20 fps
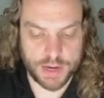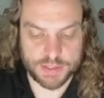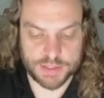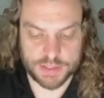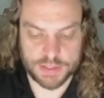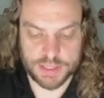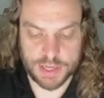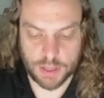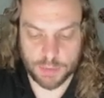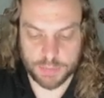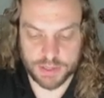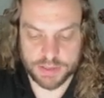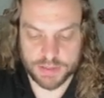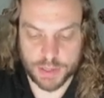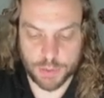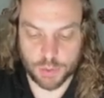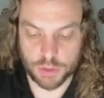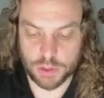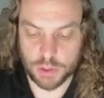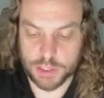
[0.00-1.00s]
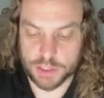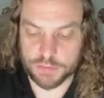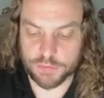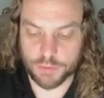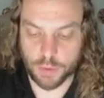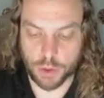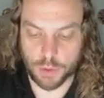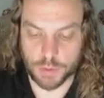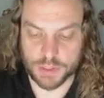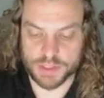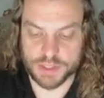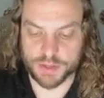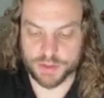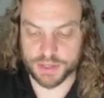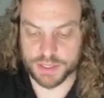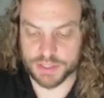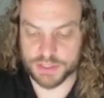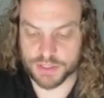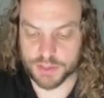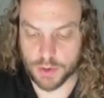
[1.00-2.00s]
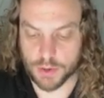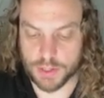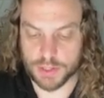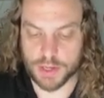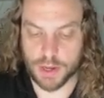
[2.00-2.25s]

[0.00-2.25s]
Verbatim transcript: to tell me they were looking forward to things starting